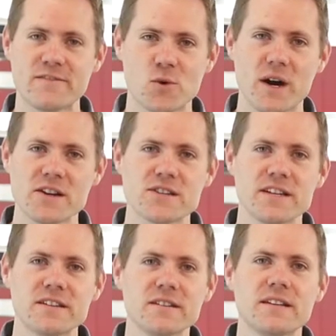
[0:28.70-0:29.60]
end of a wash
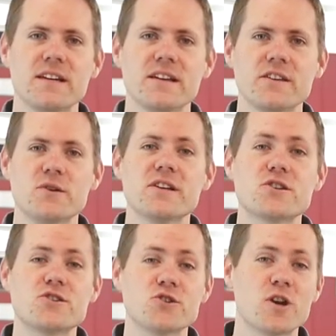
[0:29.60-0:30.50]
cycle, your
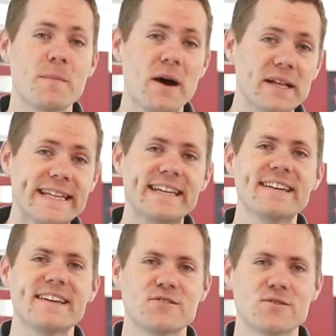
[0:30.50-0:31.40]
dishes should come out clean
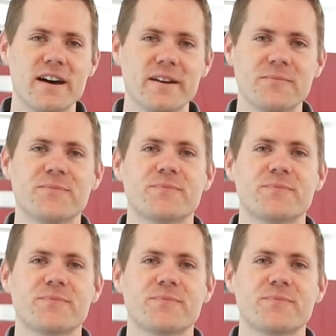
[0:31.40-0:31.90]
and dry.